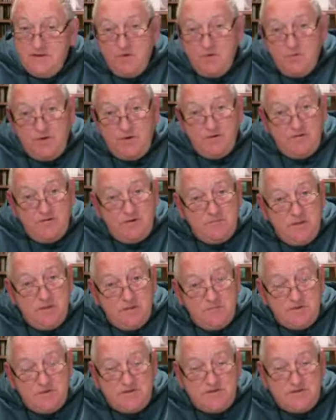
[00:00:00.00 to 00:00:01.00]
We
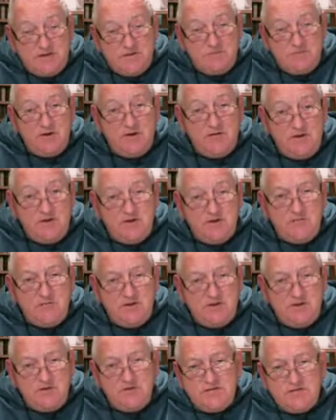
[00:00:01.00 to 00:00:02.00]
remember dear Miriam in
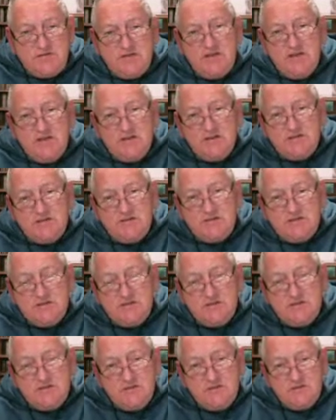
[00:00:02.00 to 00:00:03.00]
New Zealand.
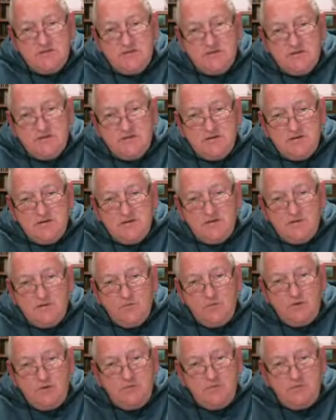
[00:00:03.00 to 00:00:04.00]

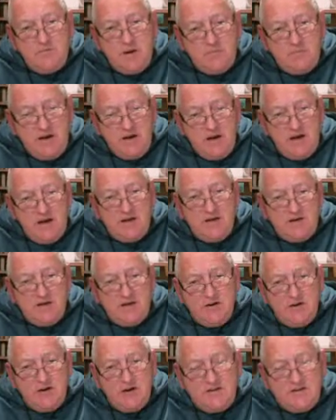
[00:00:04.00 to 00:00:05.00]
We remember
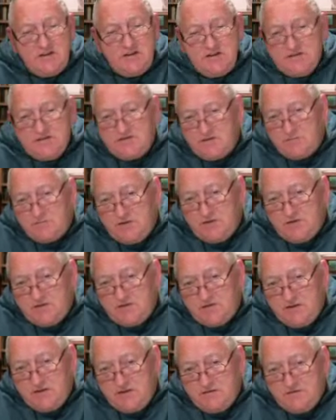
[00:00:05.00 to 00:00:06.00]
Eleanor and
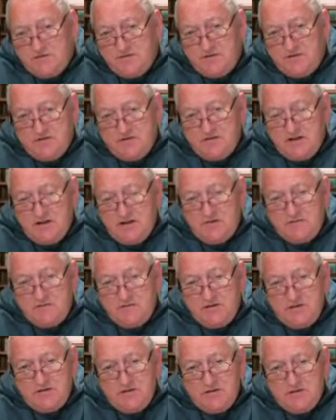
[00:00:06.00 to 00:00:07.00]
Elizabeth in
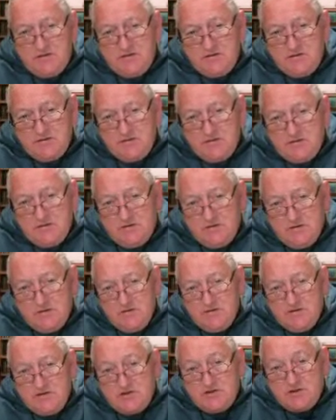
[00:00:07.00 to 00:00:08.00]
Philadelphia,
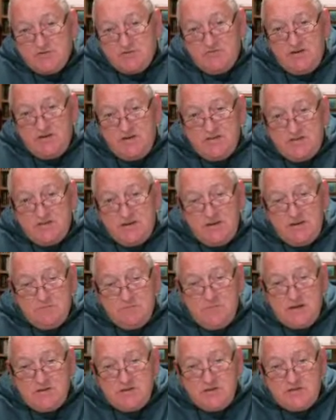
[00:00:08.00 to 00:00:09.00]
Teresa in
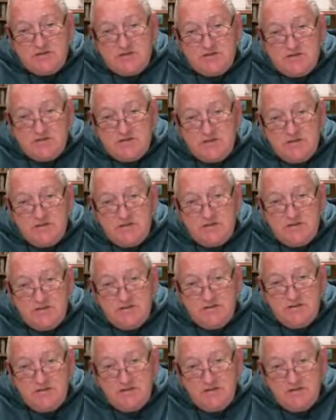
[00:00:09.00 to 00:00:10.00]
Manchester,
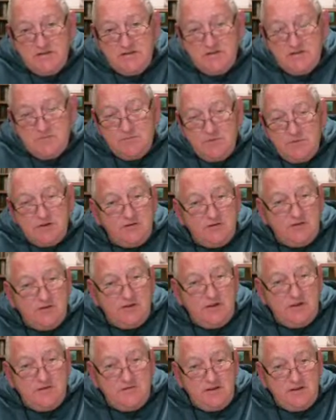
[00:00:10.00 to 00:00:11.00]
Mother
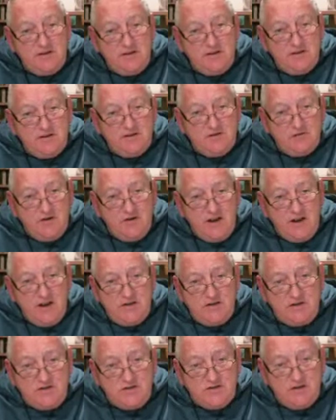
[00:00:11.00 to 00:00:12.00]
Olivia in
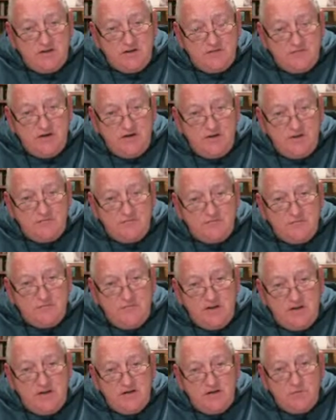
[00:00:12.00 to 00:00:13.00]
Grange, not far from
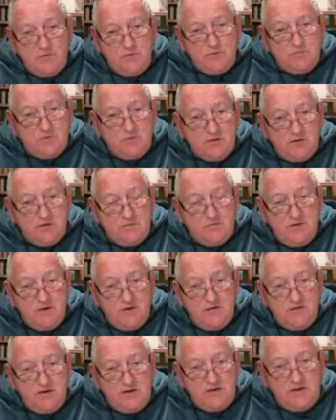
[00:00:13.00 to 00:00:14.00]
here, with Brother
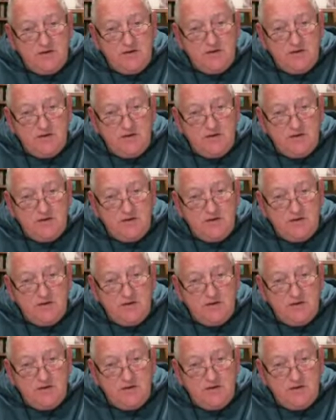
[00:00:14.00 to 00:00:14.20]
Murray,